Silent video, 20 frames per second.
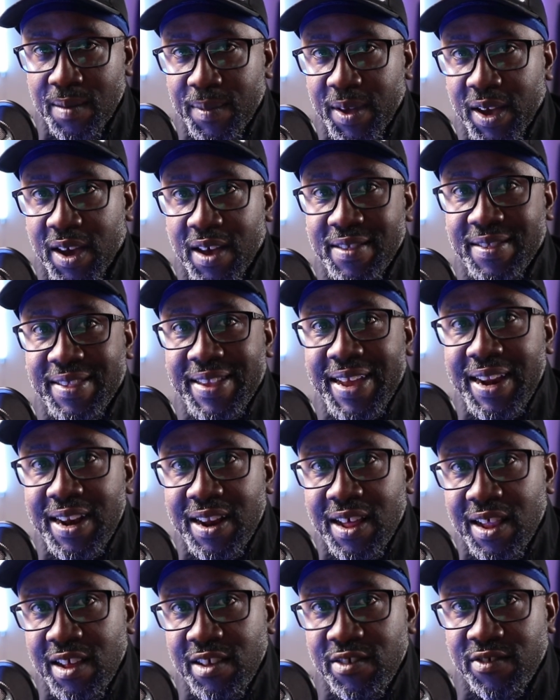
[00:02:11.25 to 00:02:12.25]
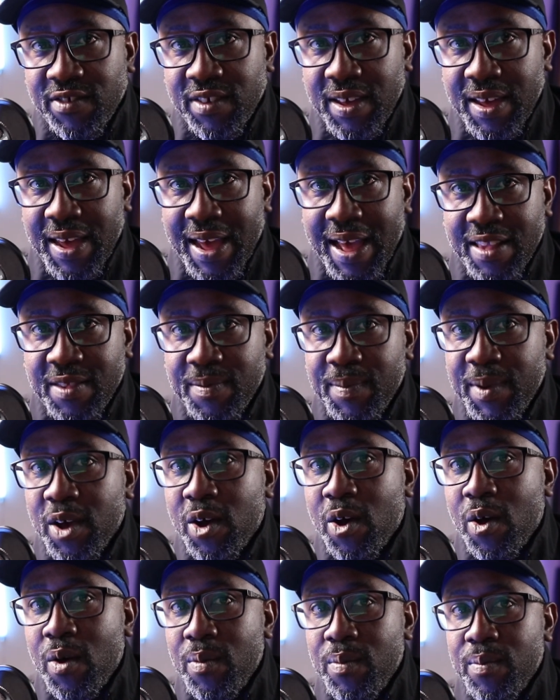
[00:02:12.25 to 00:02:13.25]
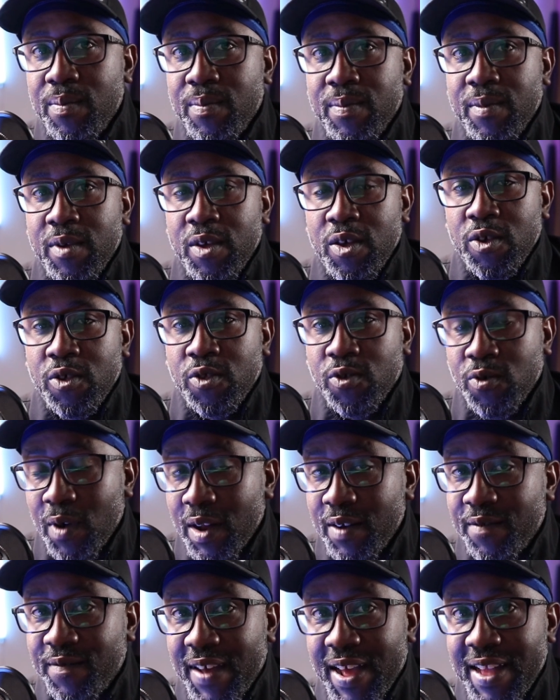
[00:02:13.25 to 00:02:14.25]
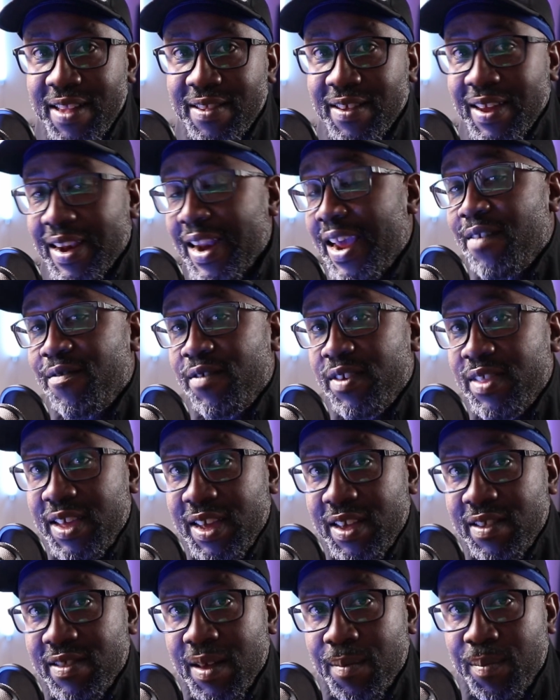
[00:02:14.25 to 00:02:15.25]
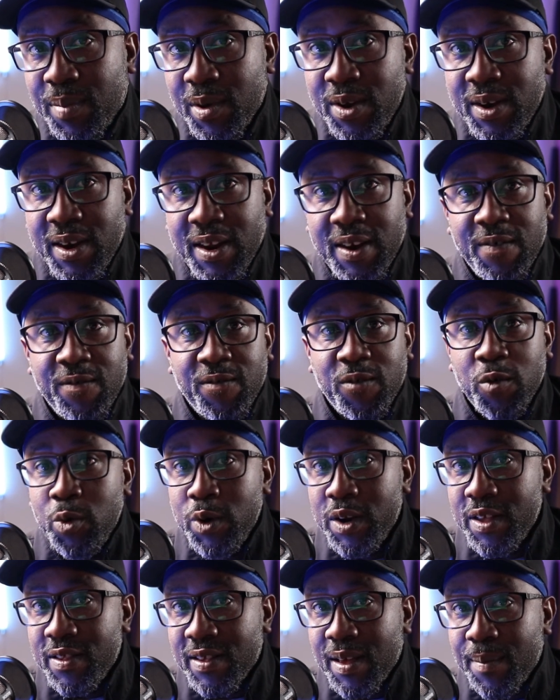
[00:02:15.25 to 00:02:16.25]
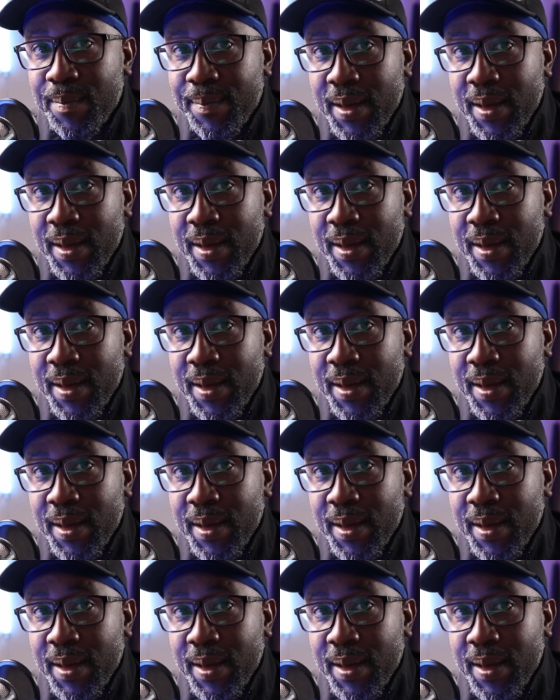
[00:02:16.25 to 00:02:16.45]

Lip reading: because technology has become so advanced that everything is abundant. Food is